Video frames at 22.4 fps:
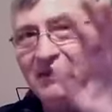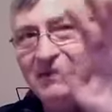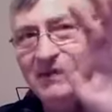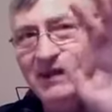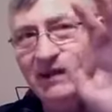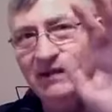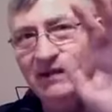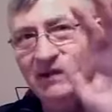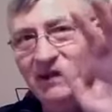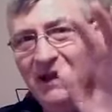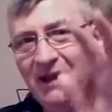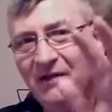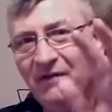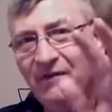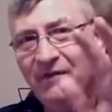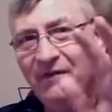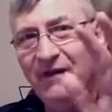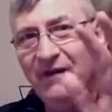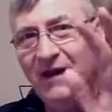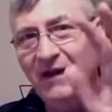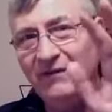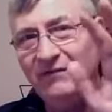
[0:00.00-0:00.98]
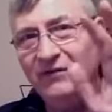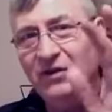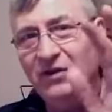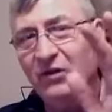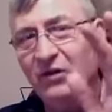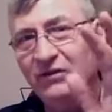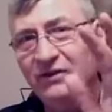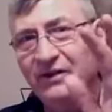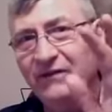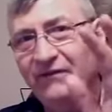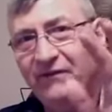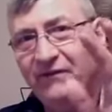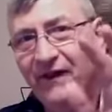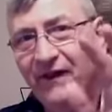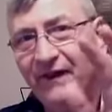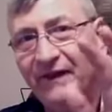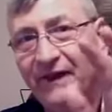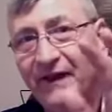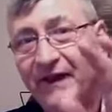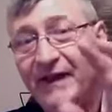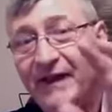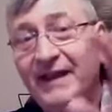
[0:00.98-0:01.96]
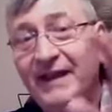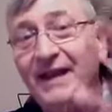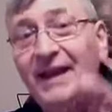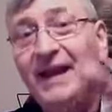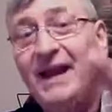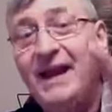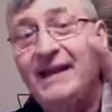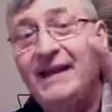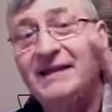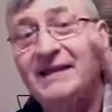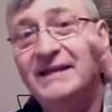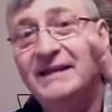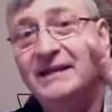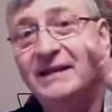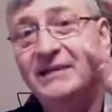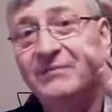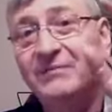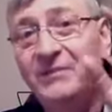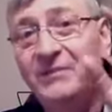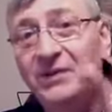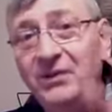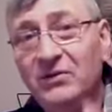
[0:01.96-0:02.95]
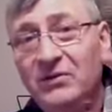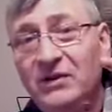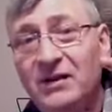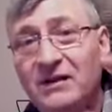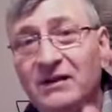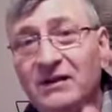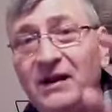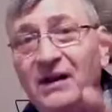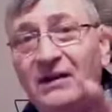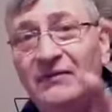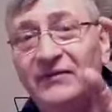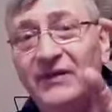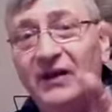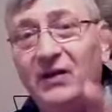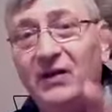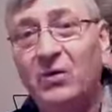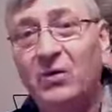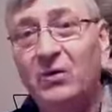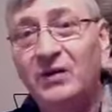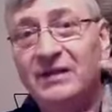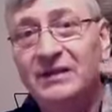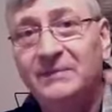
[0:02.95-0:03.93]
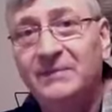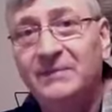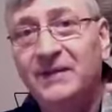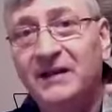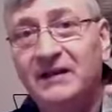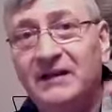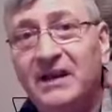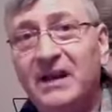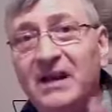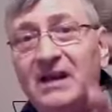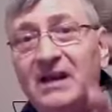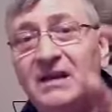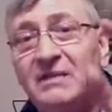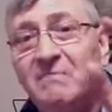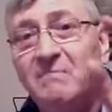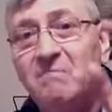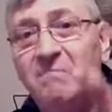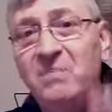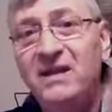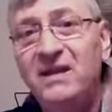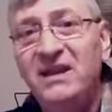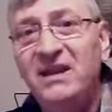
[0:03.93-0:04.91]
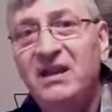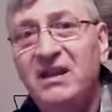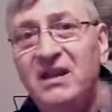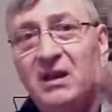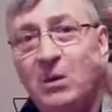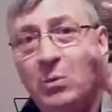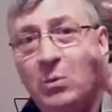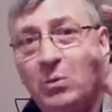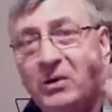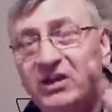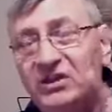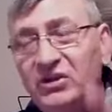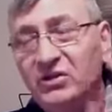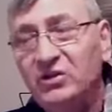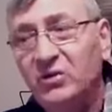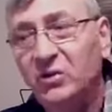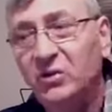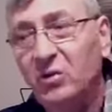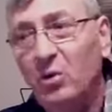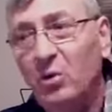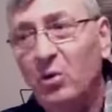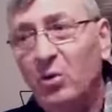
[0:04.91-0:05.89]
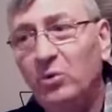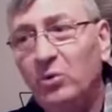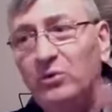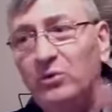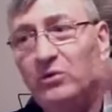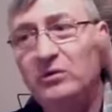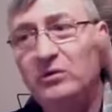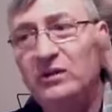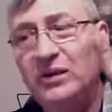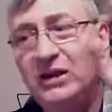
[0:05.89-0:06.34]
the love of God the Father, and the communion of the Holy Spirit be with you all.